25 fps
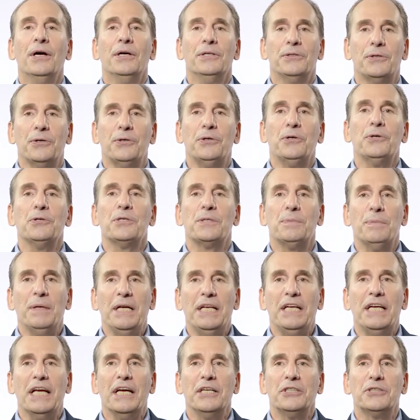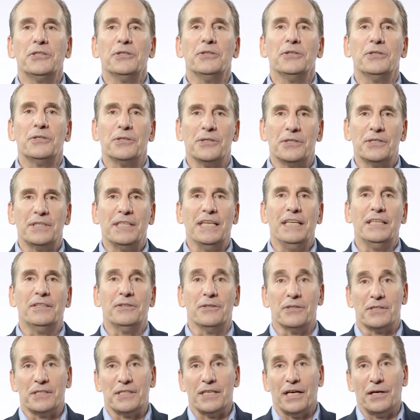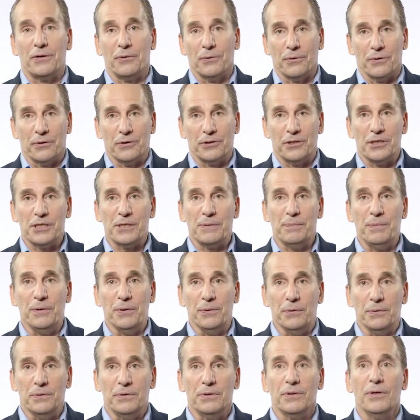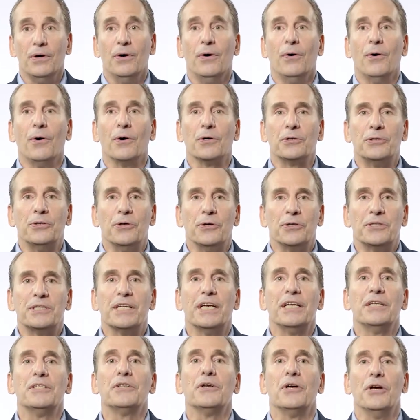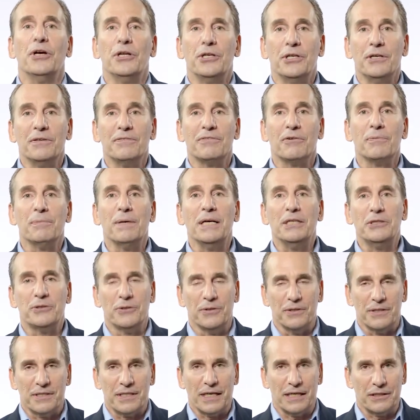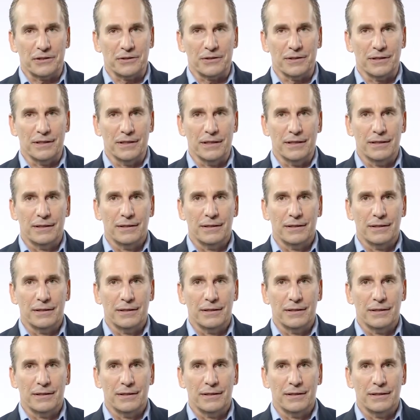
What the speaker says: to use mediation to seek to settle the dispute or to attend an information session.